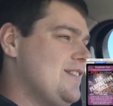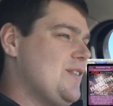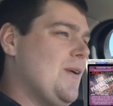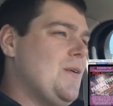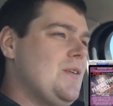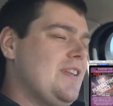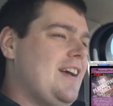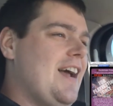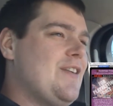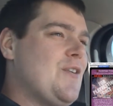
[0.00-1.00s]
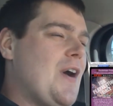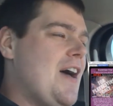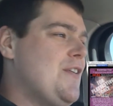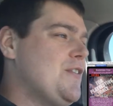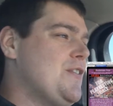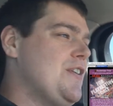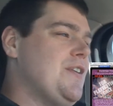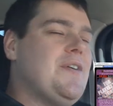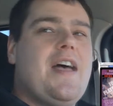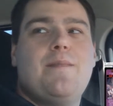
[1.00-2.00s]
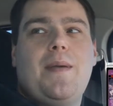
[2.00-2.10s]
So yeah. I don't know how they're going to do that.